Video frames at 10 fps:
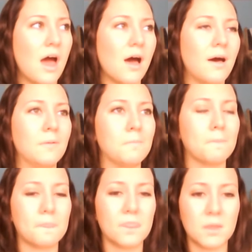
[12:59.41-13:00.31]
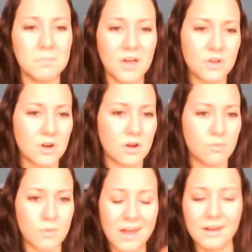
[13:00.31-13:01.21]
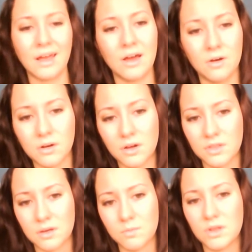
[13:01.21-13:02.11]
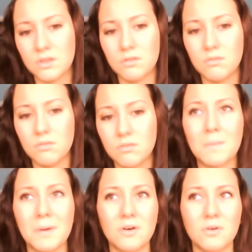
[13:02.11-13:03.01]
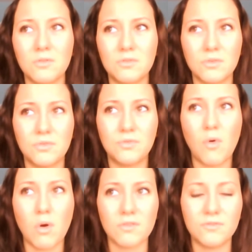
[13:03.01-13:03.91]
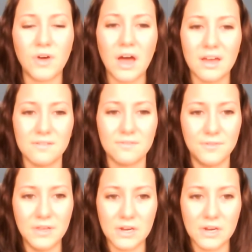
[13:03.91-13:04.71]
The mother ran out on them when about 4 or 5